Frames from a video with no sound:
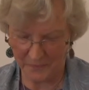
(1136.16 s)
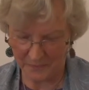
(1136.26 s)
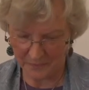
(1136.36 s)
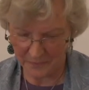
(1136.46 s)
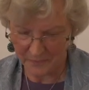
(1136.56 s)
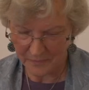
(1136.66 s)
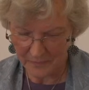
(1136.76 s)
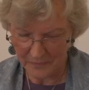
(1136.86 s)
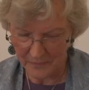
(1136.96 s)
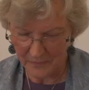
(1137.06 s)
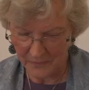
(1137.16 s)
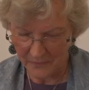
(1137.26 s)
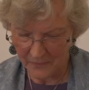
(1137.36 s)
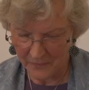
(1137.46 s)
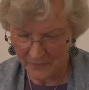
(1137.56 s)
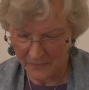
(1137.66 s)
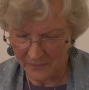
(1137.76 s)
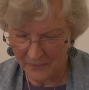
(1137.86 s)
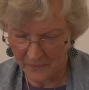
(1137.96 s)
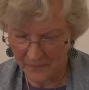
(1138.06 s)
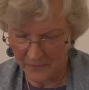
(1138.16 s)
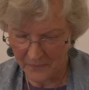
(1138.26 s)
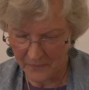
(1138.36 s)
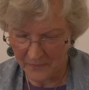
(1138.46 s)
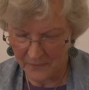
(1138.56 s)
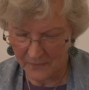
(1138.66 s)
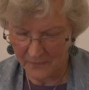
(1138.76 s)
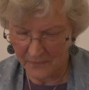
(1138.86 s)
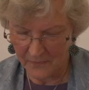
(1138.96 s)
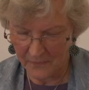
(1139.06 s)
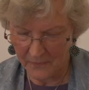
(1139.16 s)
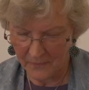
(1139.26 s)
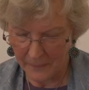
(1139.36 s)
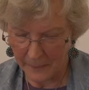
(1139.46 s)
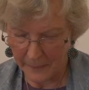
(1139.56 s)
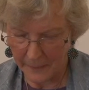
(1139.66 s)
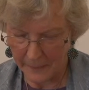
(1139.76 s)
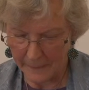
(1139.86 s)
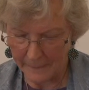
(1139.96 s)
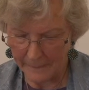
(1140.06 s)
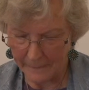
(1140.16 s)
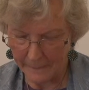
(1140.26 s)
Nobody speaks.